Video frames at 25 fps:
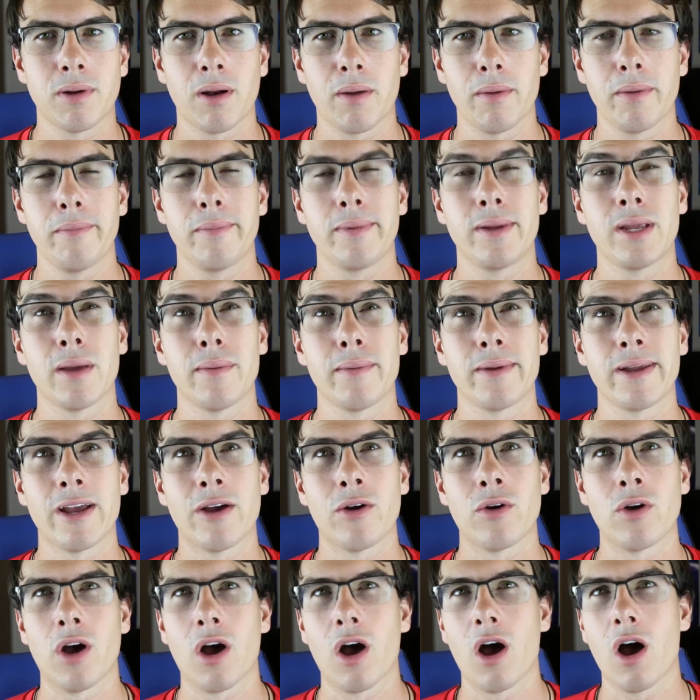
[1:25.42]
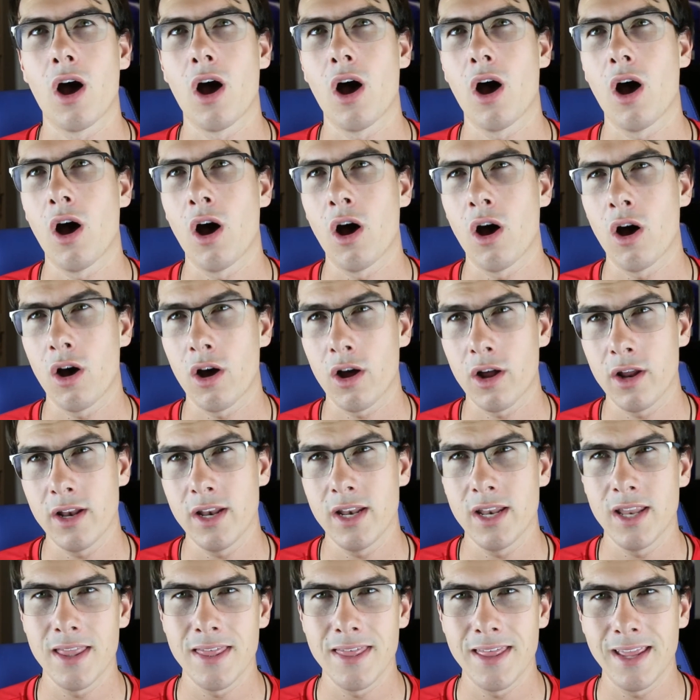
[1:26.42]
probably be coming out
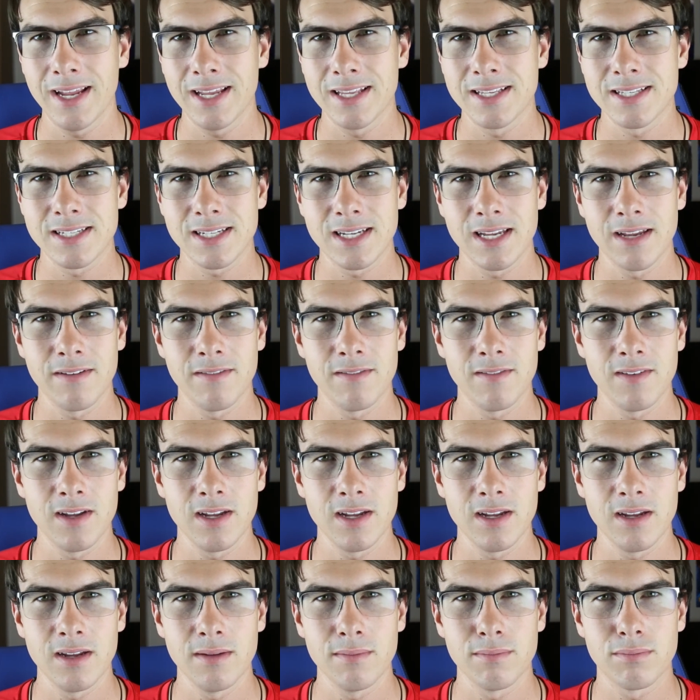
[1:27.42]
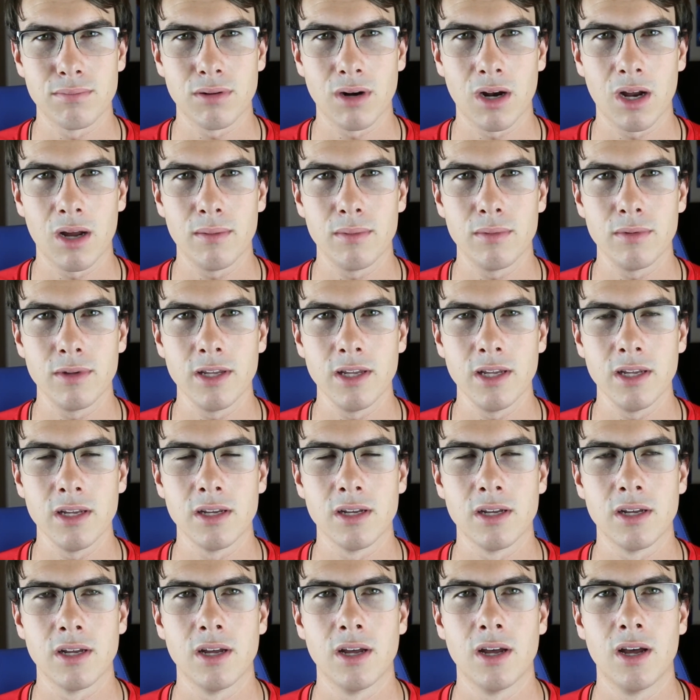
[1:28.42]
on Thanksgiving, probably.
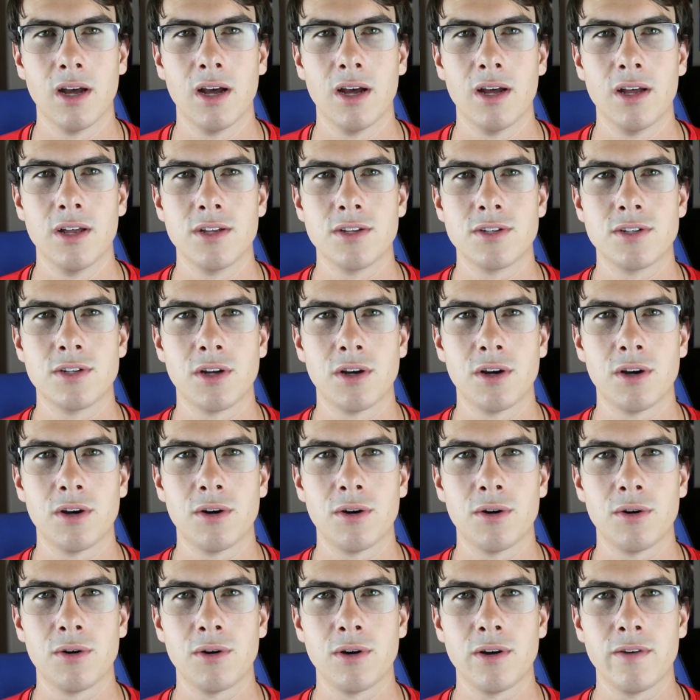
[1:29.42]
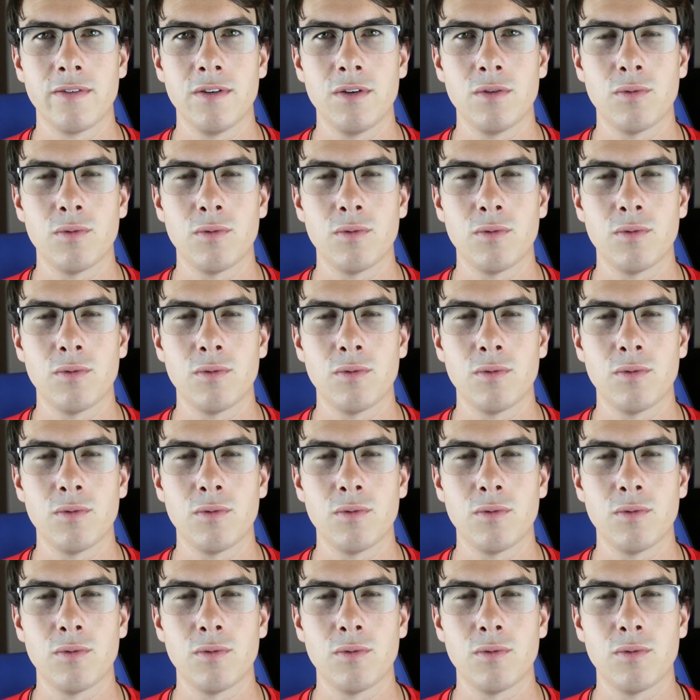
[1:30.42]
So if